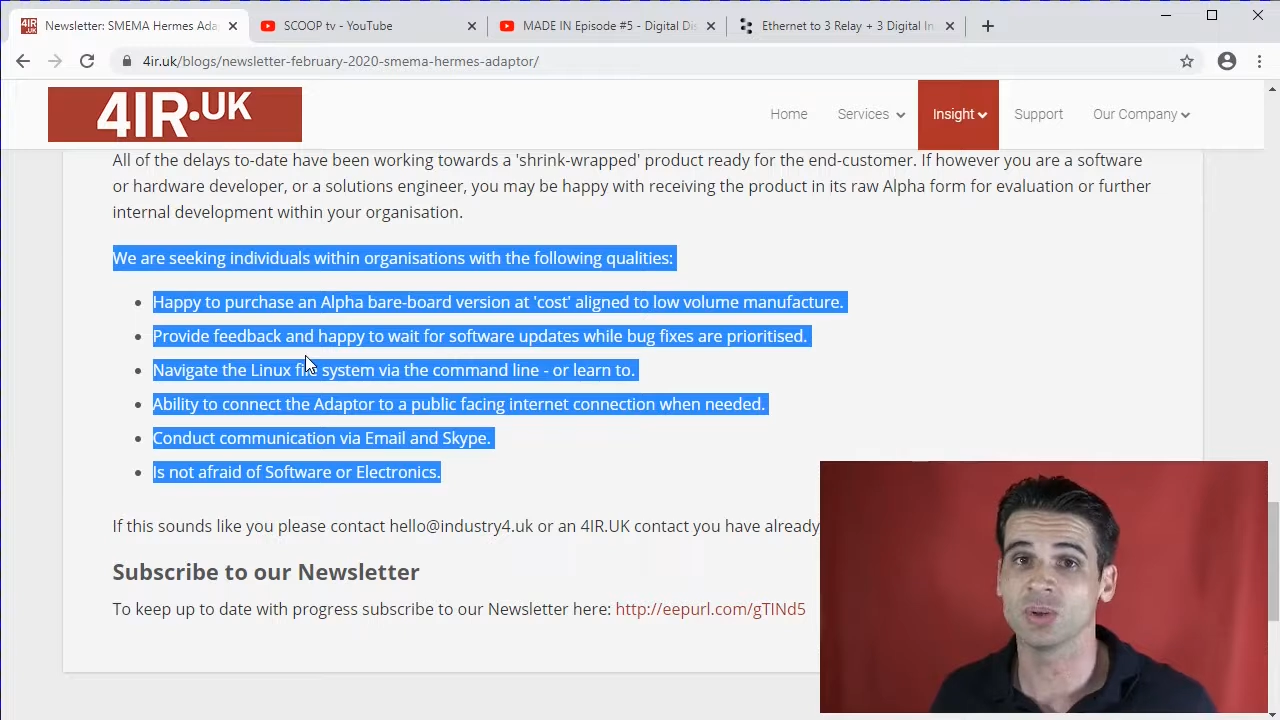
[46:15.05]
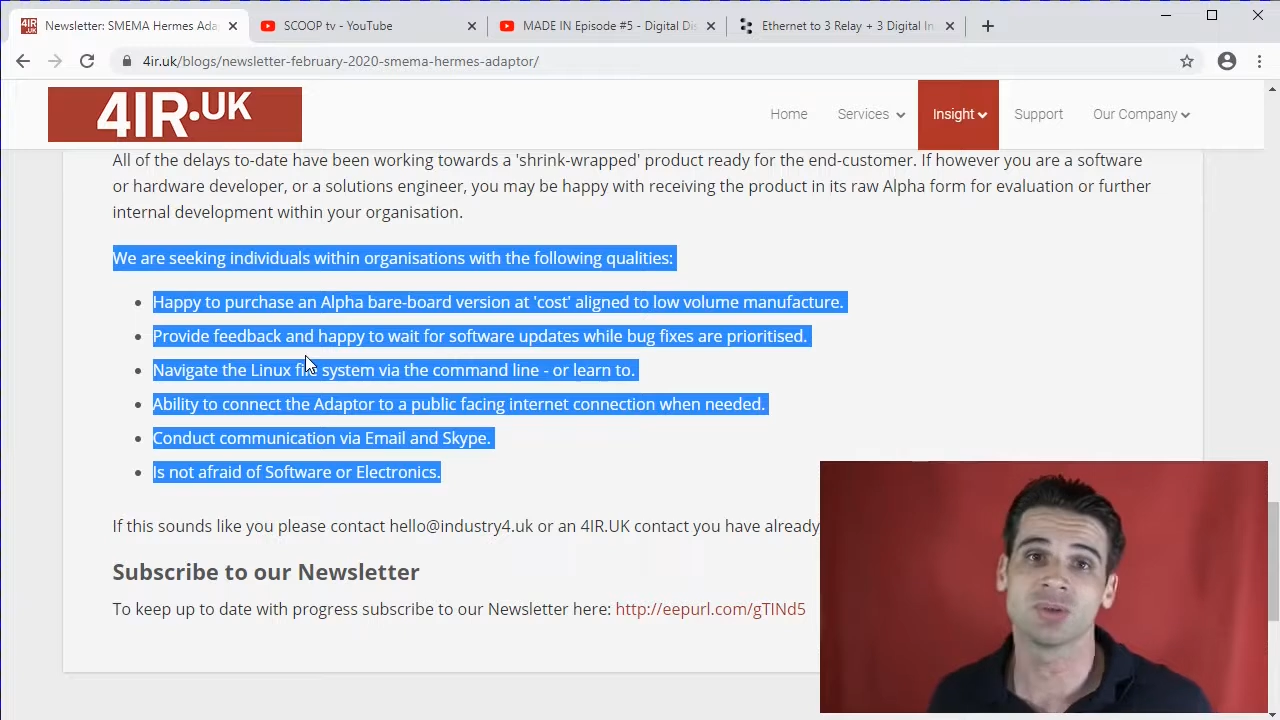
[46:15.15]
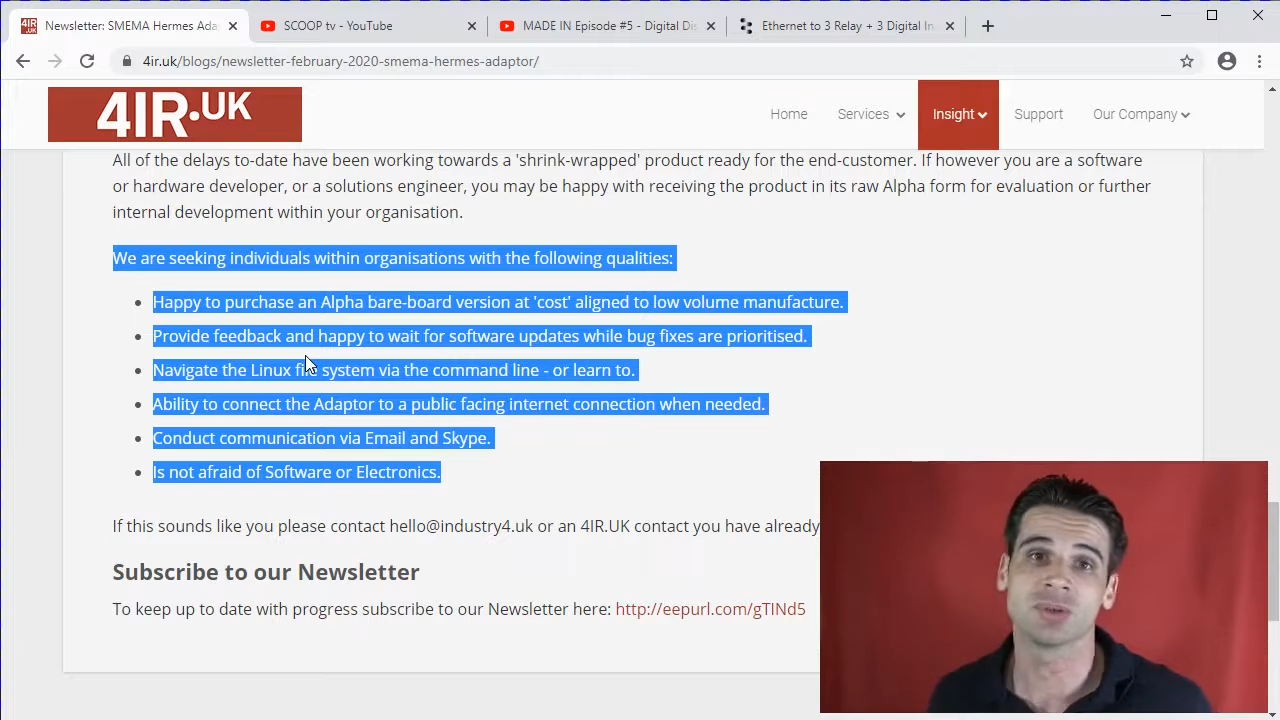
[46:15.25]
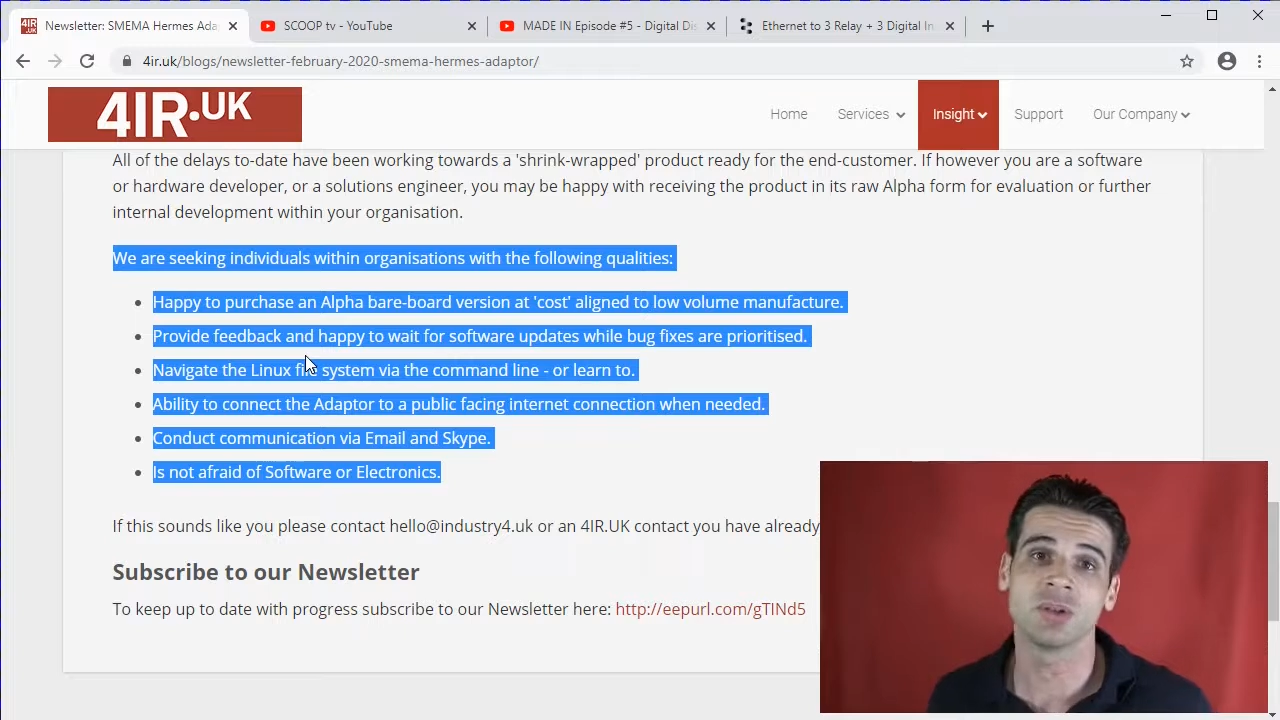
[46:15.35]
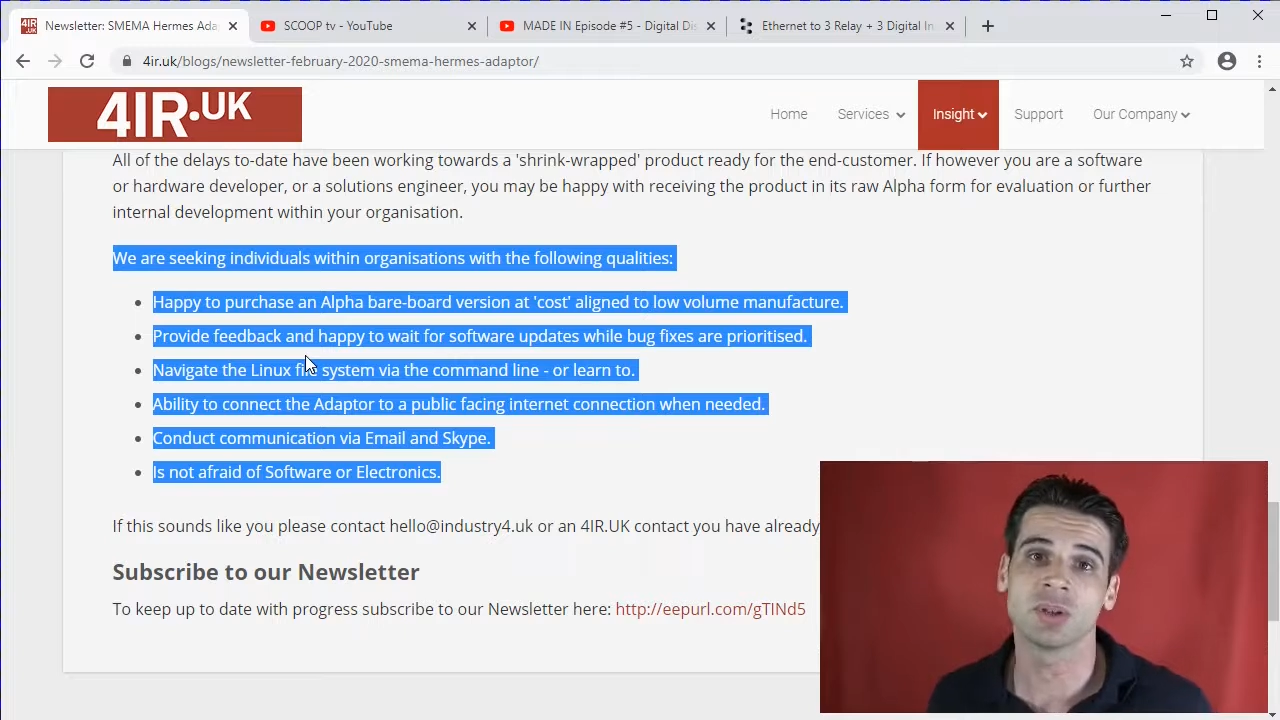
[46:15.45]

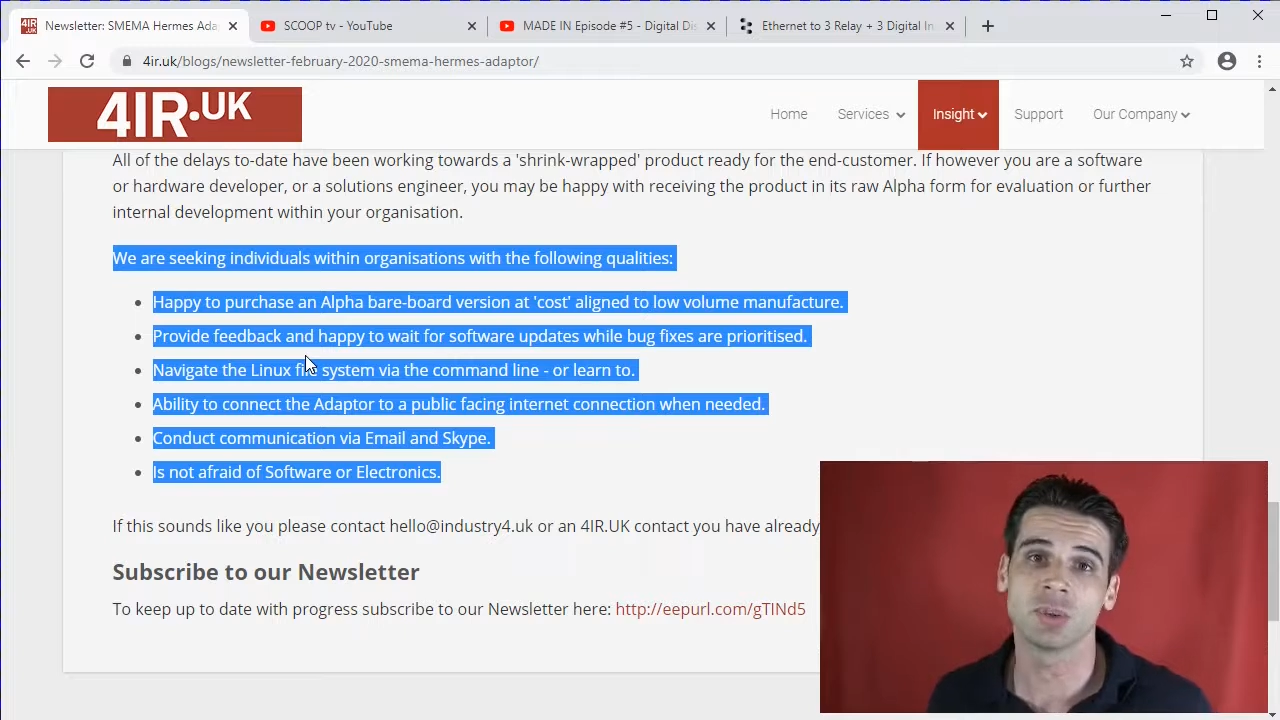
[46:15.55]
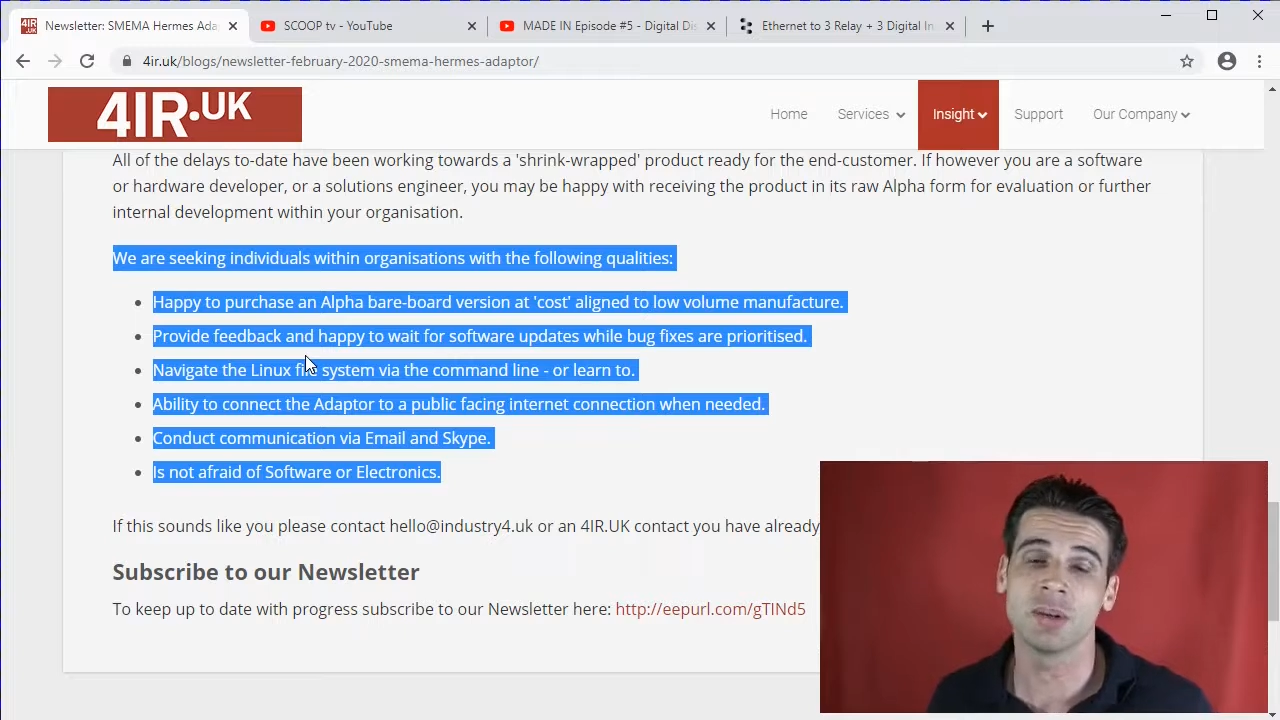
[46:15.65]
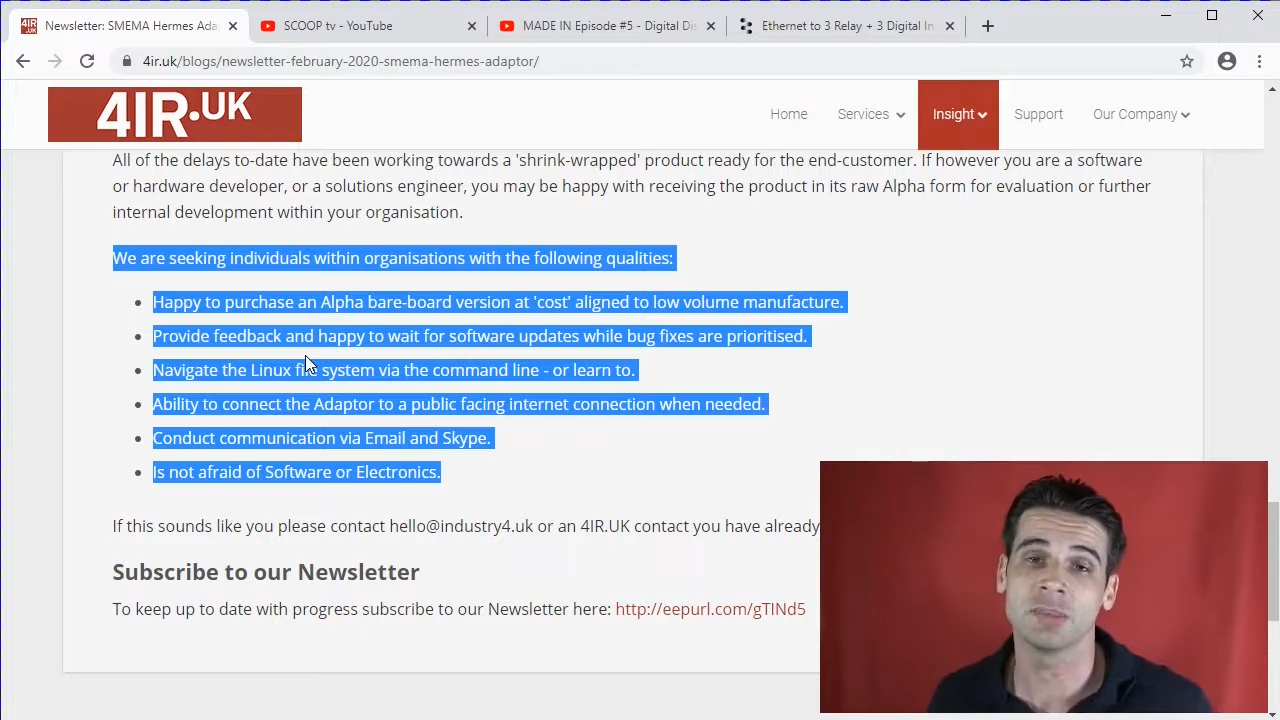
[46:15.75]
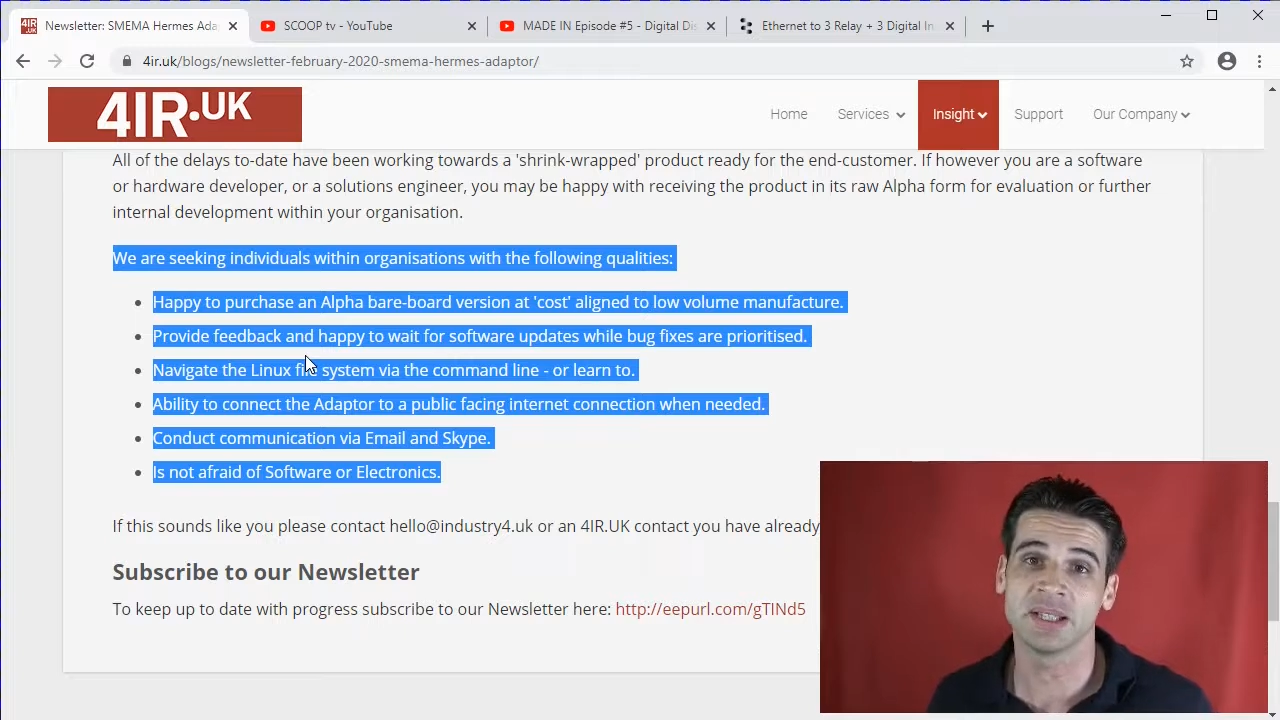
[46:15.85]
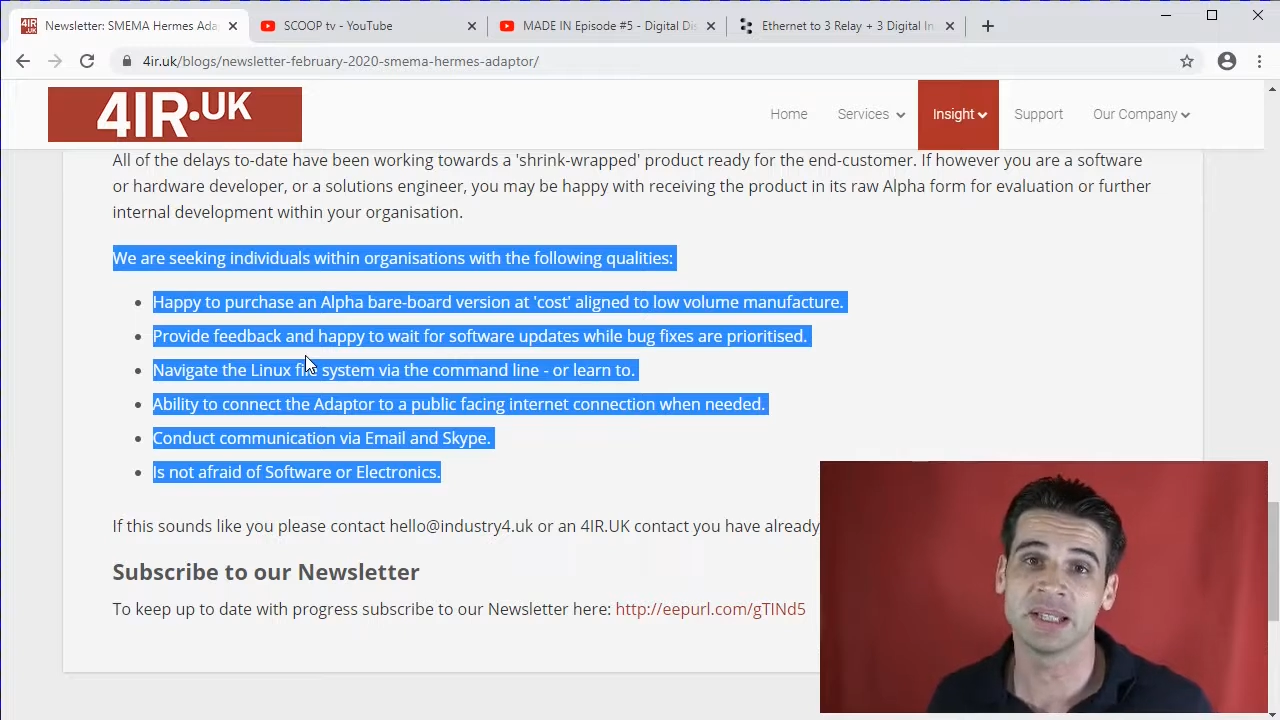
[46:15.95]
your own
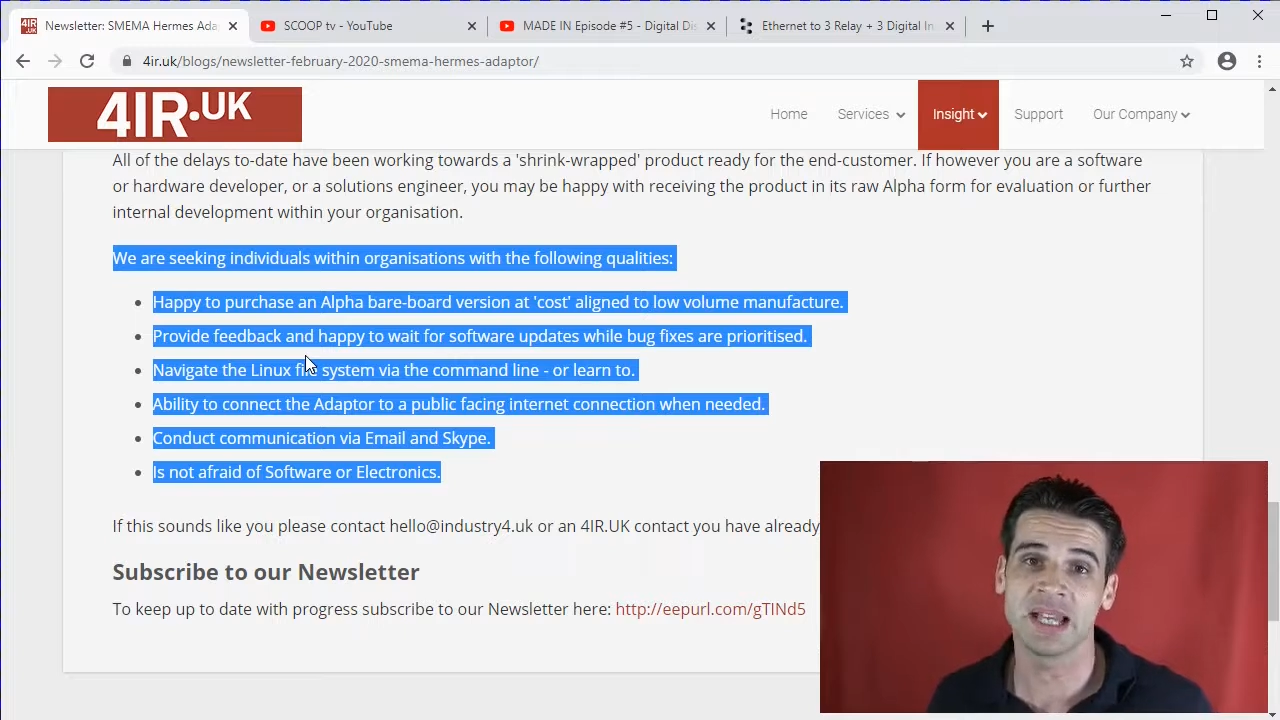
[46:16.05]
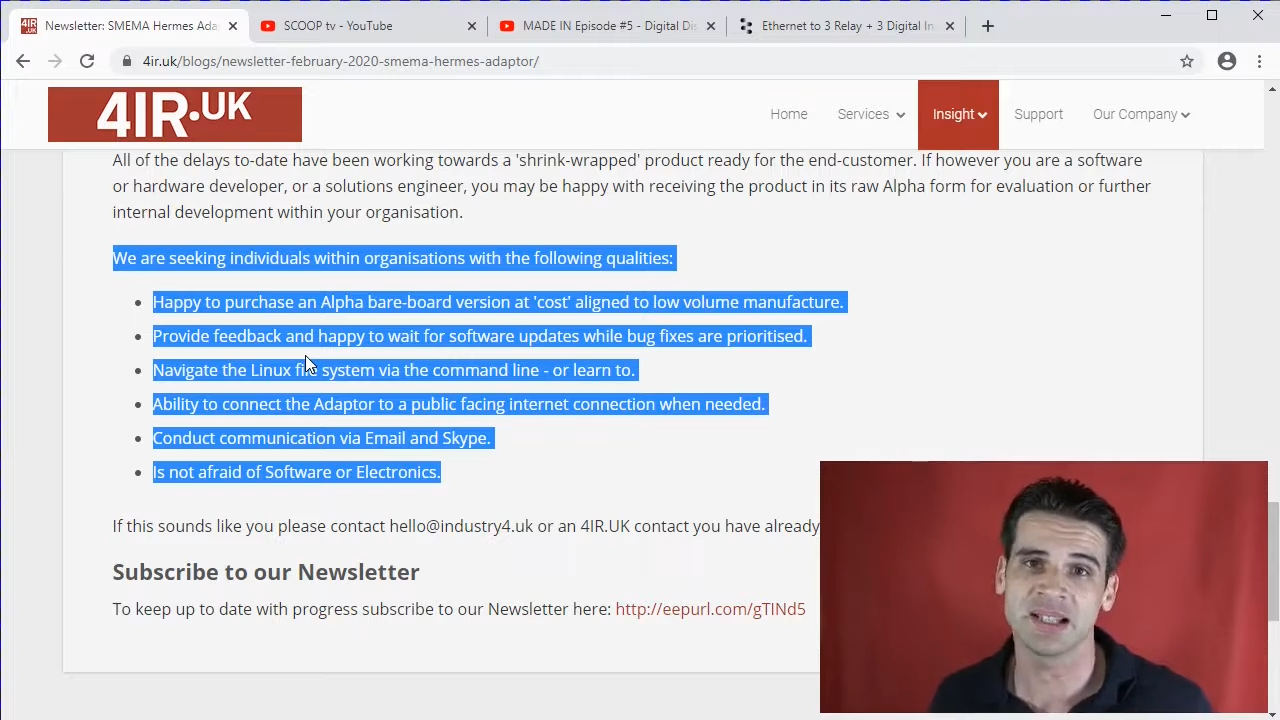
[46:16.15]
equipment again,